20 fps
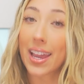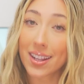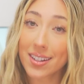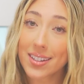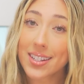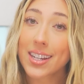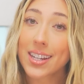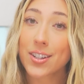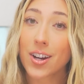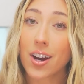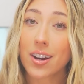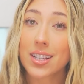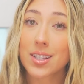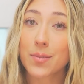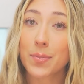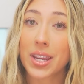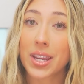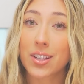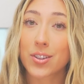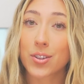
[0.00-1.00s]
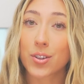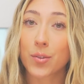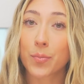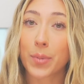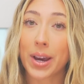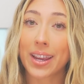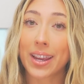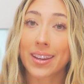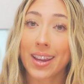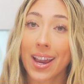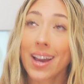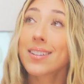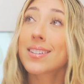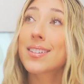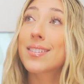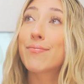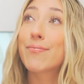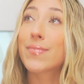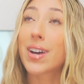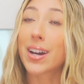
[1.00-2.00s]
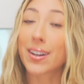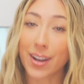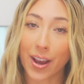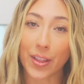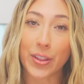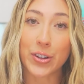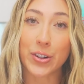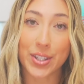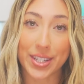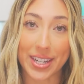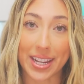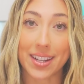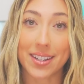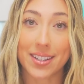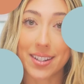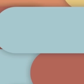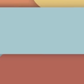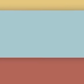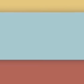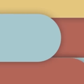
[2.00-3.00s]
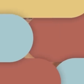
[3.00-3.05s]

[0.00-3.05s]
And TikTok is being sued by yet another state.